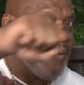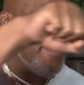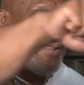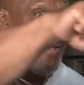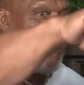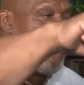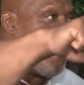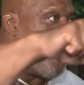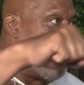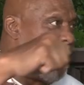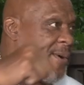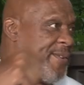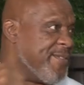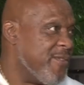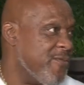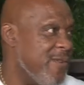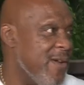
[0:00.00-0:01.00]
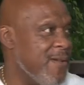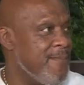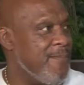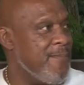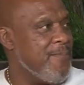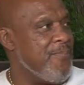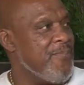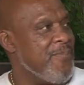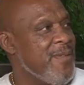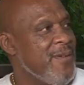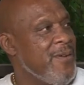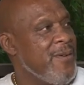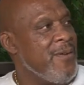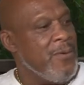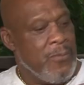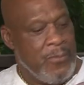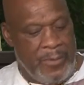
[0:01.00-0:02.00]
That won't bust a grape.
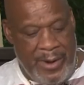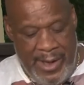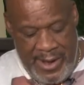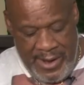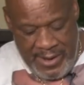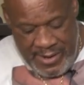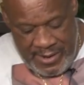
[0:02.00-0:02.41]
When I